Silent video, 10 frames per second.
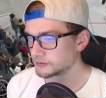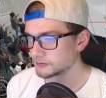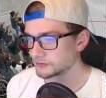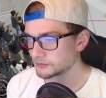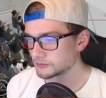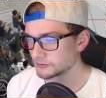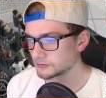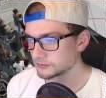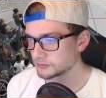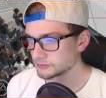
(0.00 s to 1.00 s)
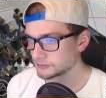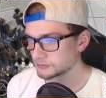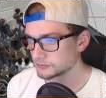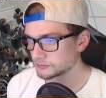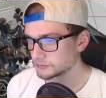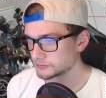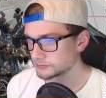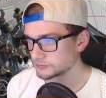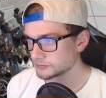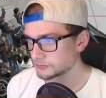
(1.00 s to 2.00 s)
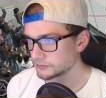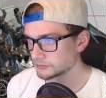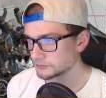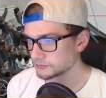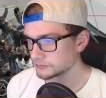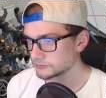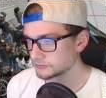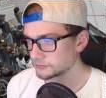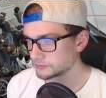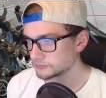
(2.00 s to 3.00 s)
Nobody speaks.